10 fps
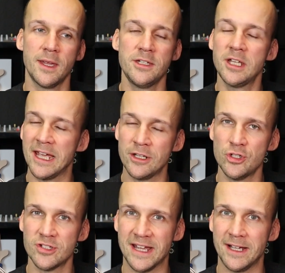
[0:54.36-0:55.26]
you can
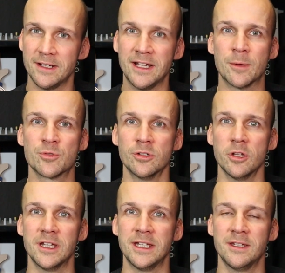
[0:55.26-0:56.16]
use that,
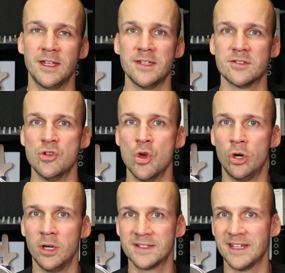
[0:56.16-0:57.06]
absolutely. It's
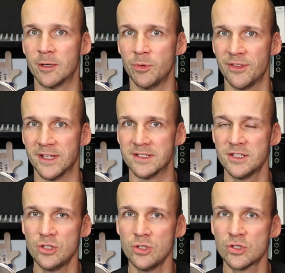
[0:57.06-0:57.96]
not a terrible thing to
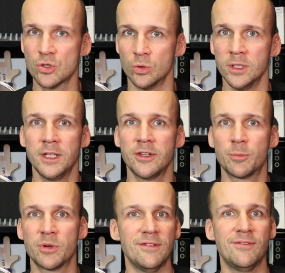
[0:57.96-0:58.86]
do so. They're
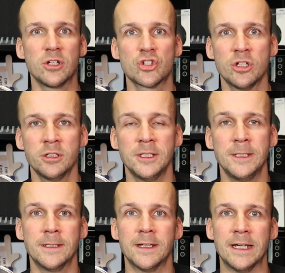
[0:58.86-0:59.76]
pretty functional,
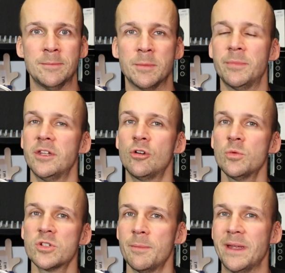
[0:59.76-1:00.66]
um, but they're
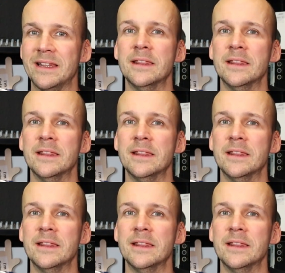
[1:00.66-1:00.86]
always a bit